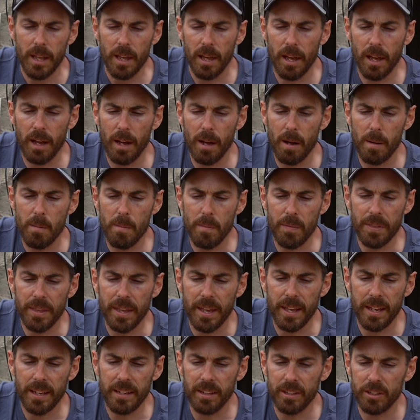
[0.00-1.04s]
um,
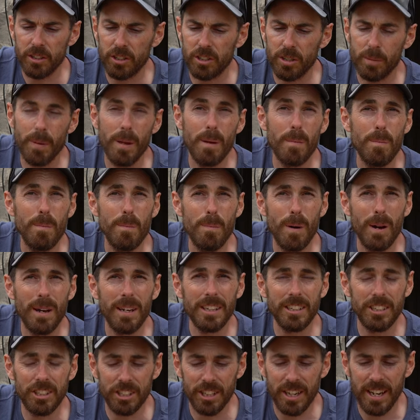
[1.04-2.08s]
then just a bit of
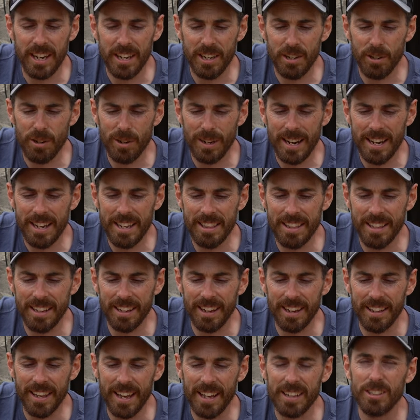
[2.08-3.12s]
bike chain oil, anything
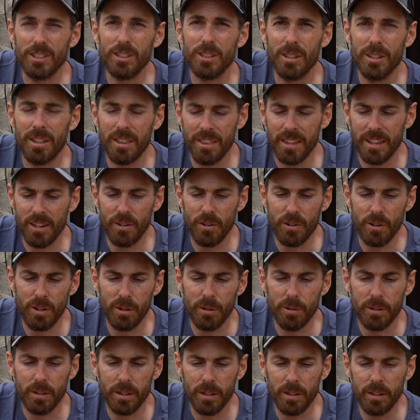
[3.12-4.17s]
like that, just a thin
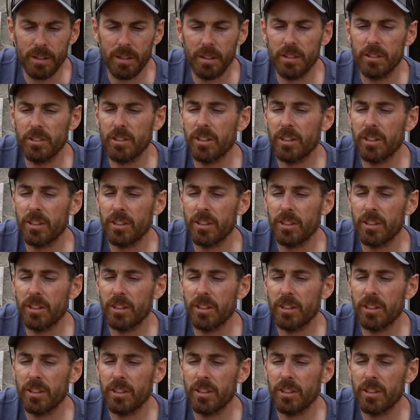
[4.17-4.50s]
oil can